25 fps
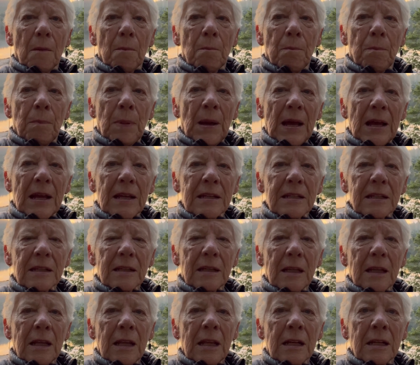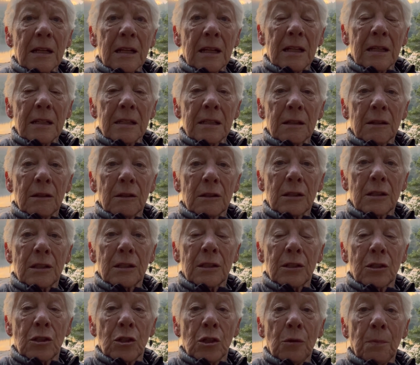But it is
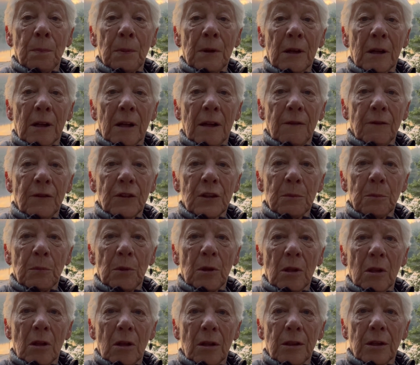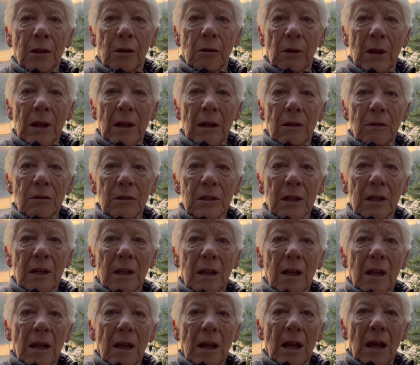super comfortable on the ground.
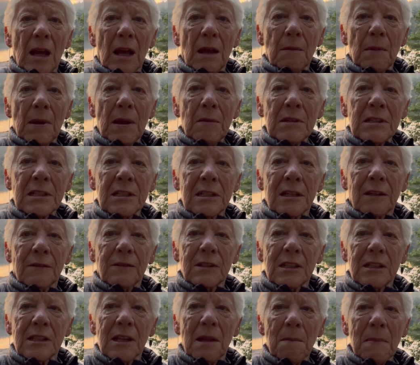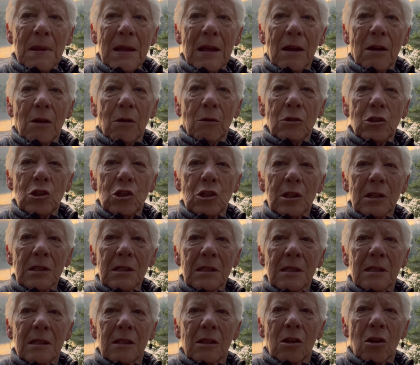I must have somehow
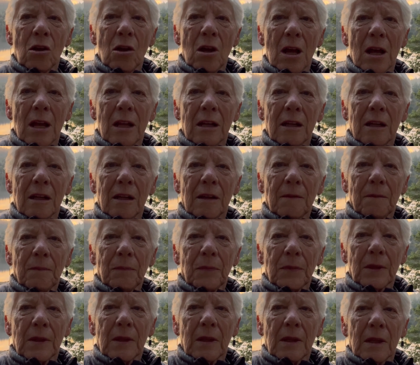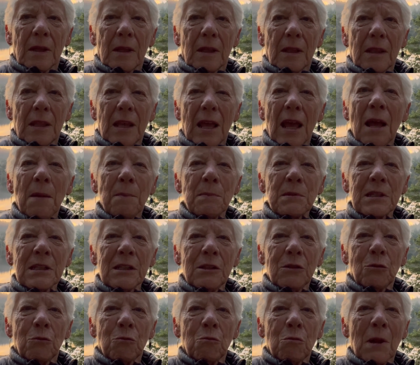just got the
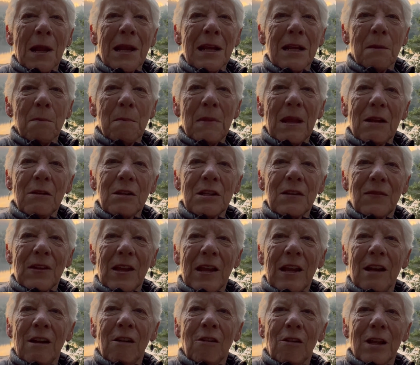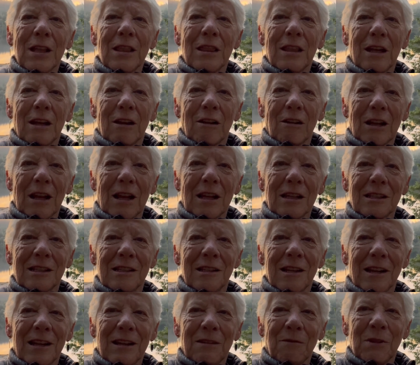absolute right amount of air in there last
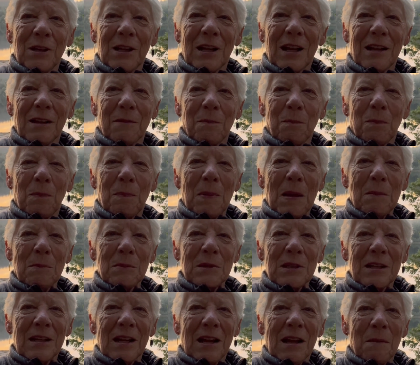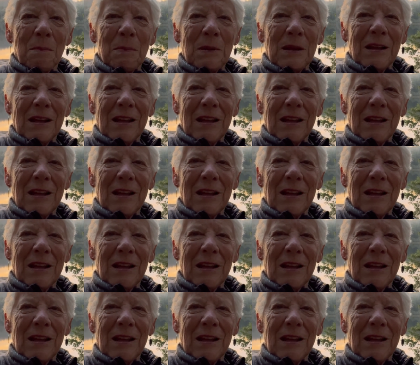night when I pumped it up.